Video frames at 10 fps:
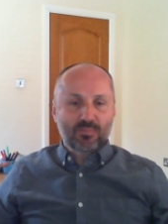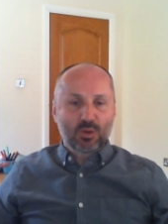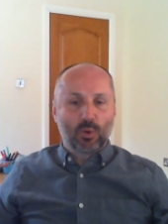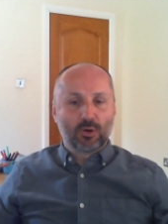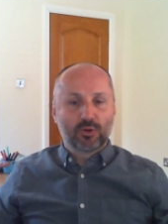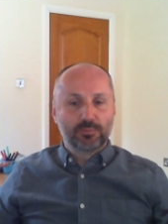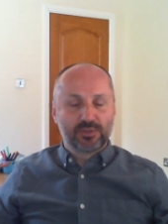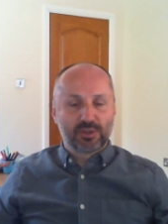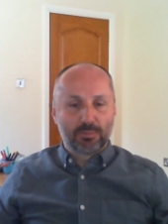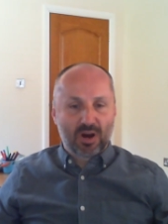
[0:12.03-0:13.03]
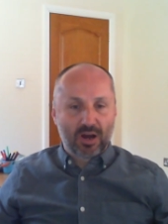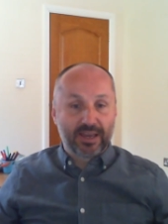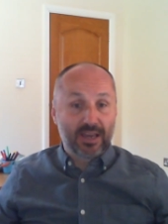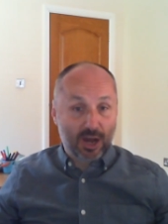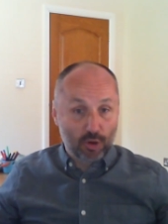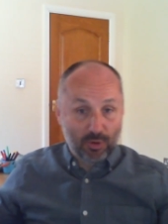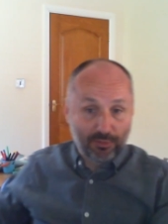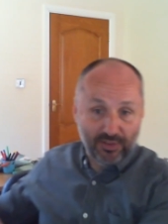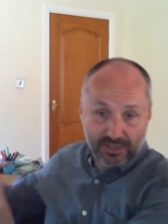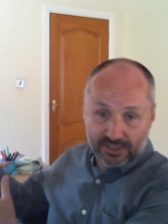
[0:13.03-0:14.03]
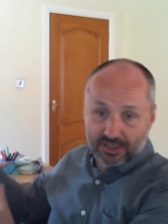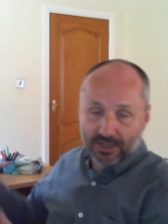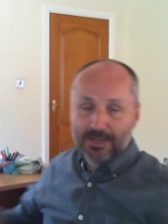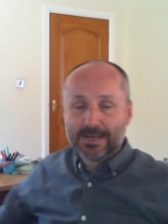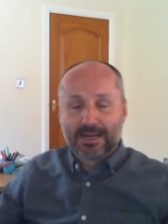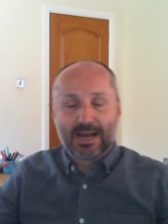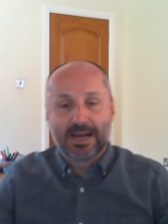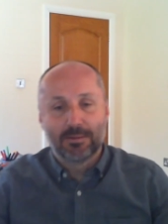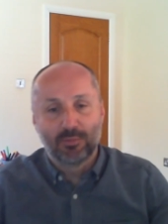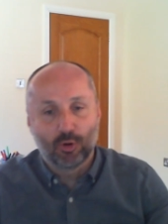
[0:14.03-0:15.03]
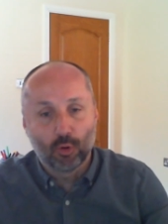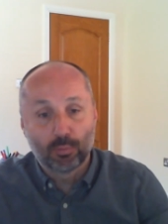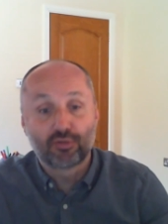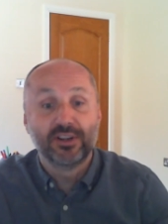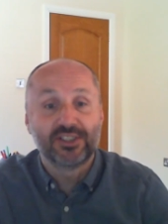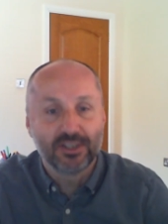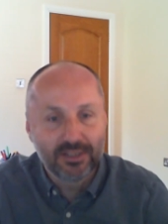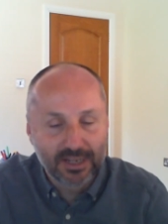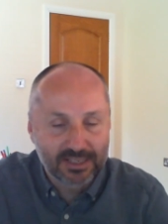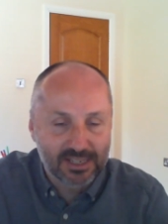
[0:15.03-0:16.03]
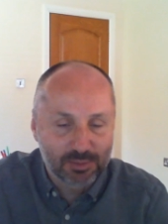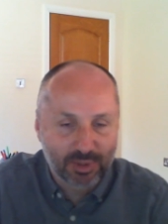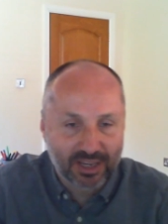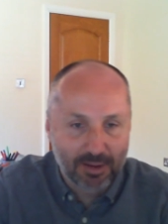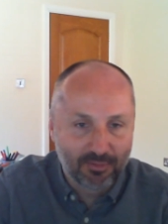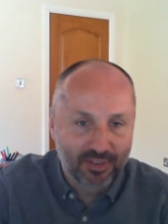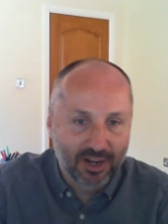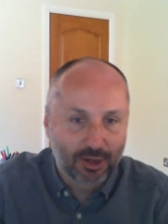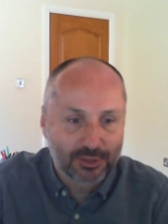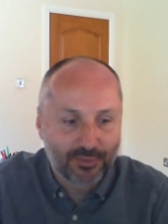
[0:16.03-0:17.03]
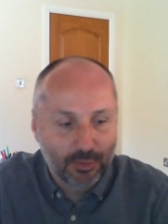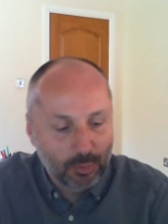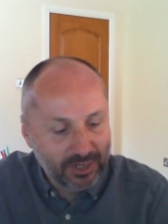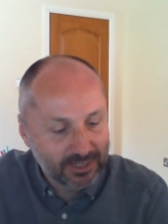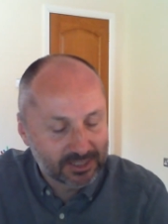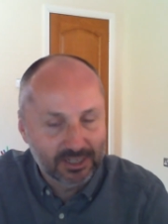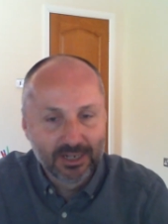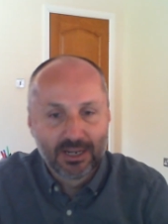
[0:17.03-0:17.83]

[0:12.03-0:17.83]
Welcome to my home office, or prison as it's become for the last few weeks.